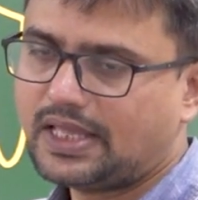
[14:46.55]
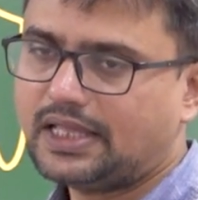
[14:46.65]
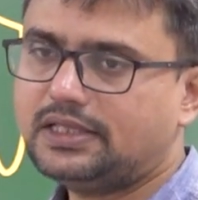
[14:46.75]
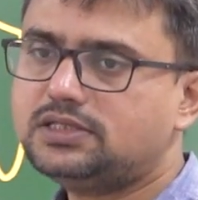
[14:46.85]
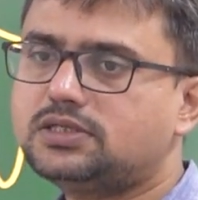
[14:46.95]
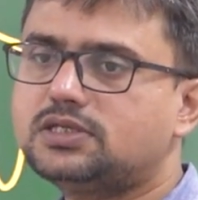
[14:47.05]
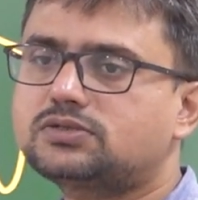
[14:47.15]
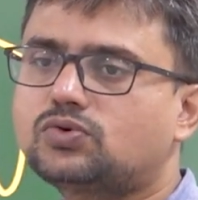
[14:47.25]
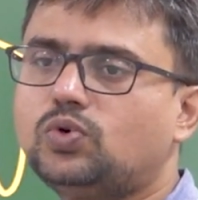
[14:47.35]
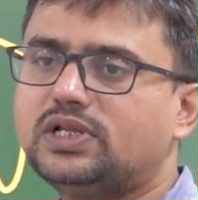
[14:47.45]
This
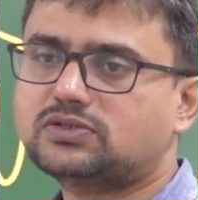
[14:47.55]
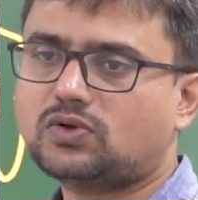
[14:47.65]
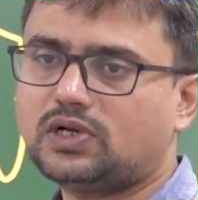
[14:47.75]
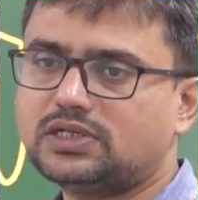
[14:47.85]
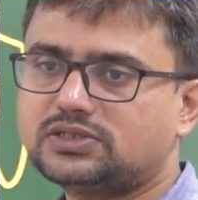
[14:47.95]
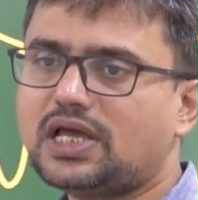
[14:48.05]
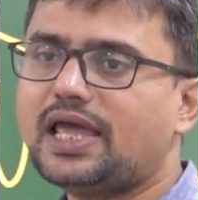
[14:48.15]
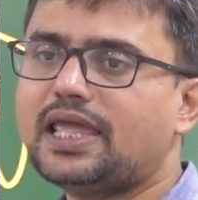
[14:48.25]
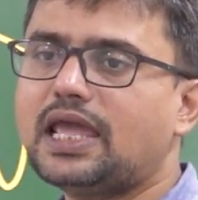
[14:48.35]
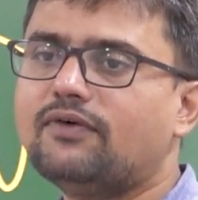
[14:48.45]
school is called as the
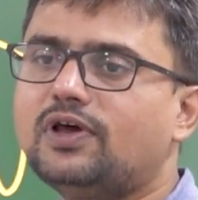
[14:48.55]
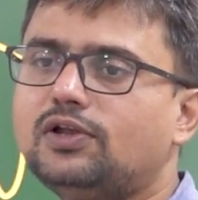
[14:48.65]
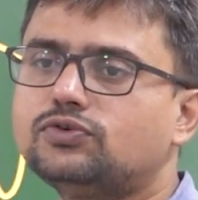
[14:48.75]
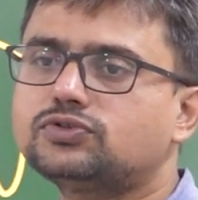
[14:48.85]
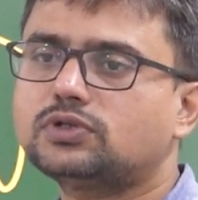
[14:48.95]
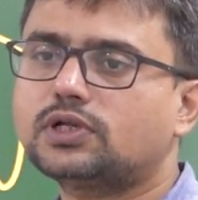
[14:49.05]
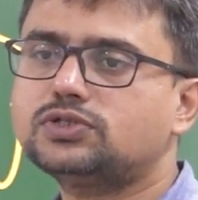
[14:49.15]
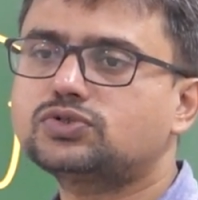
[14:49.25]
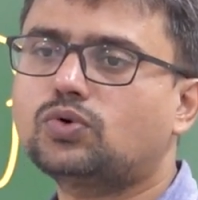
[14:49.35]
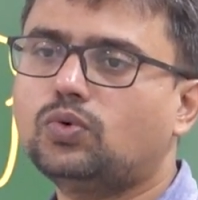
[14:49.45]
evolutionary
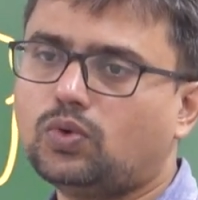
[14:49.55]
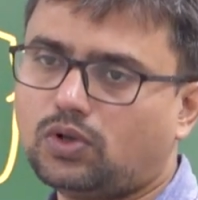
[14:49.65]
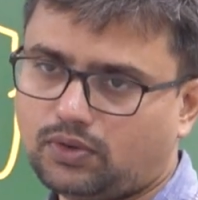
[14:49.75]
school.